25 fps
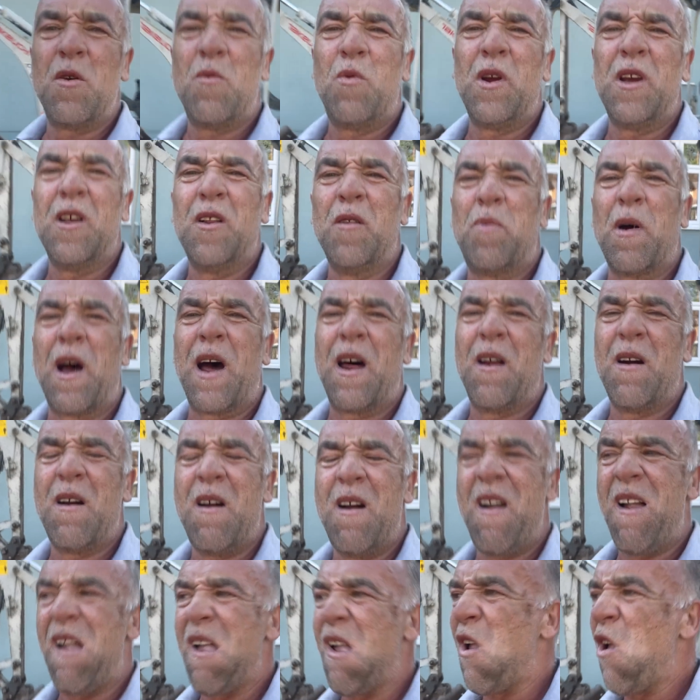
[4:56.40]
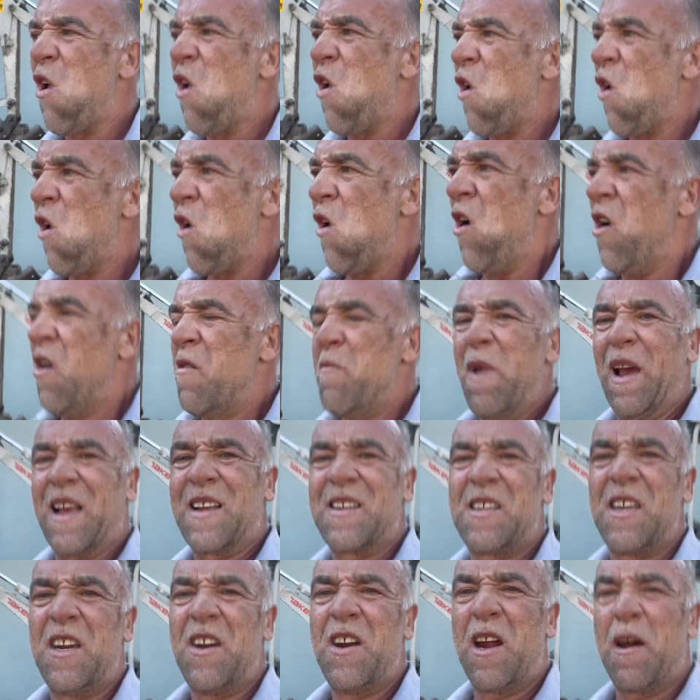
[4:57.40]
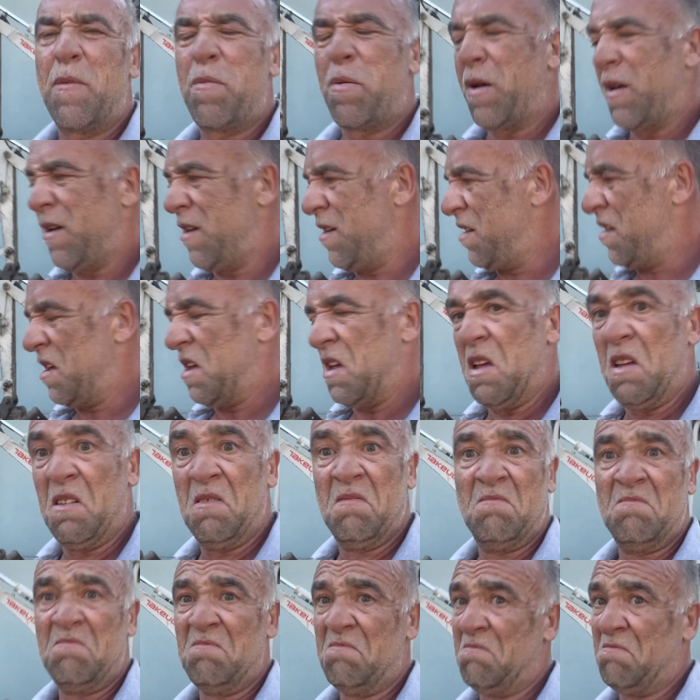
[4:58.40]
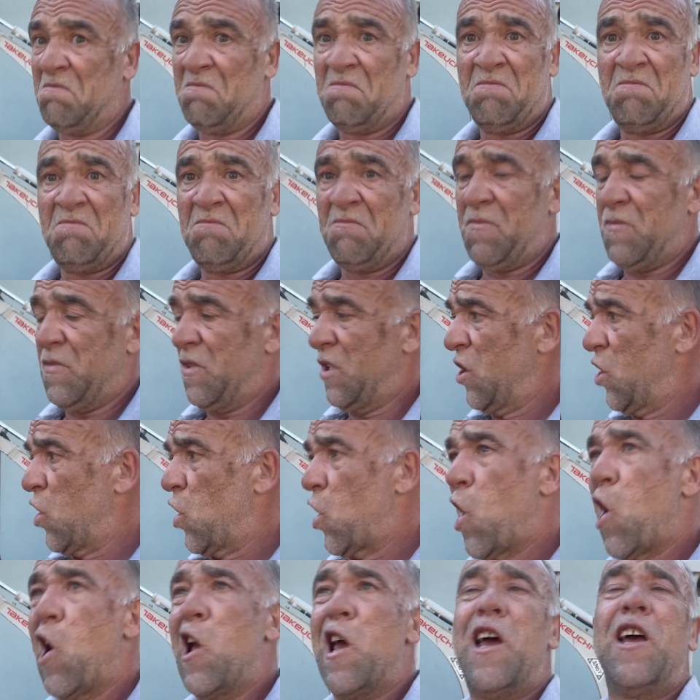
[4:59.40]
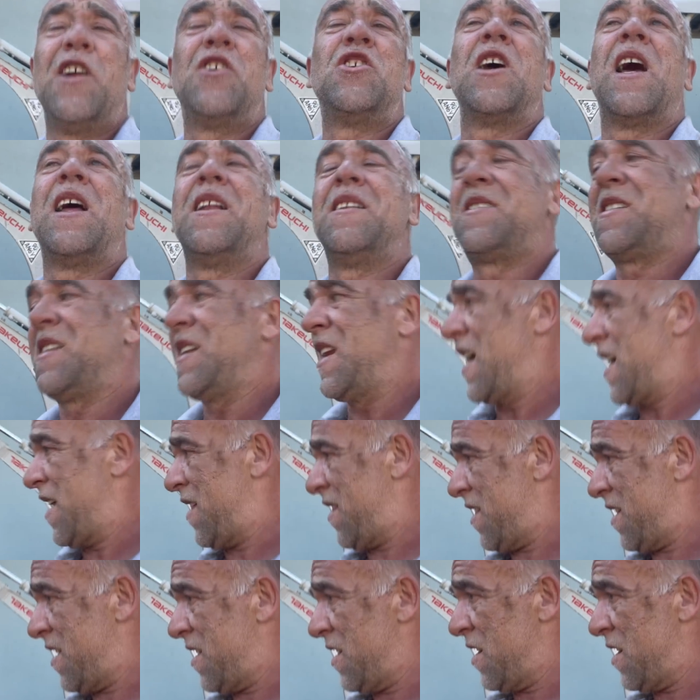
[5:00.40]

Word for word: wheelbarrow, mixing it up. Not a chance in hell.